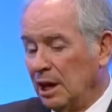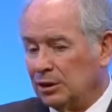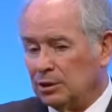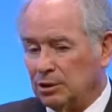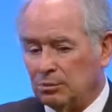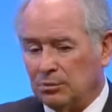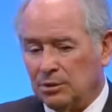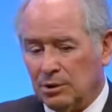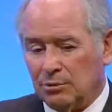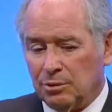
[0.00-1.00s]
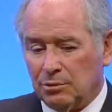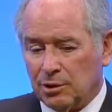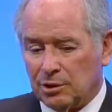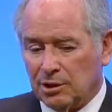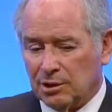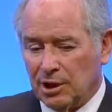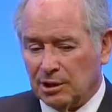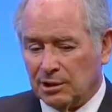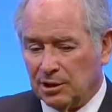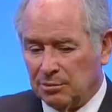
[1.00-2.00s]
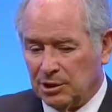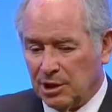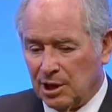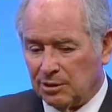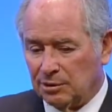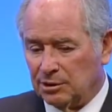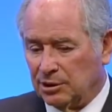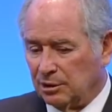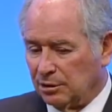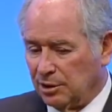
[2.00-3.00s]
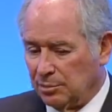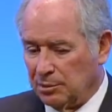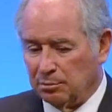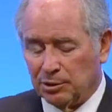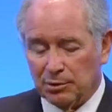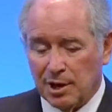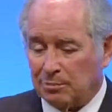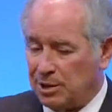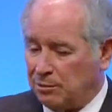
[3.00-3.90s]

and so you know, we worked at Lehman together until Lehman blew up.